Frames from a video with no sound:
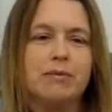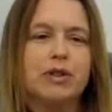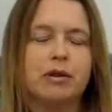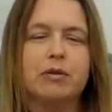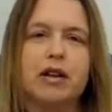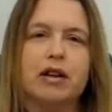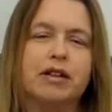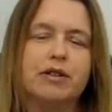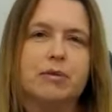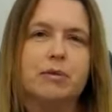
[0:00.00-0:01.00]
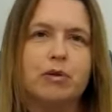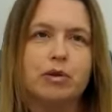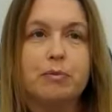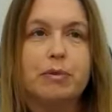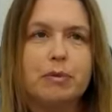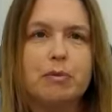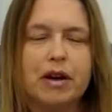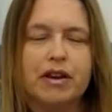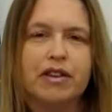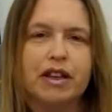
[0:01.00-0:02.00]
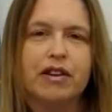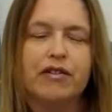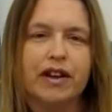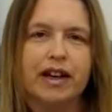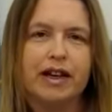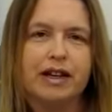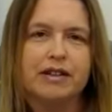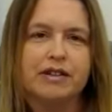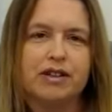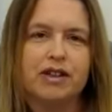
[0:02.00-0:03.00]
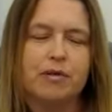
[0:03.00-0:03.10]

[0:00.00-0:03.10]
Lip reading: some clients or some people might think of it as,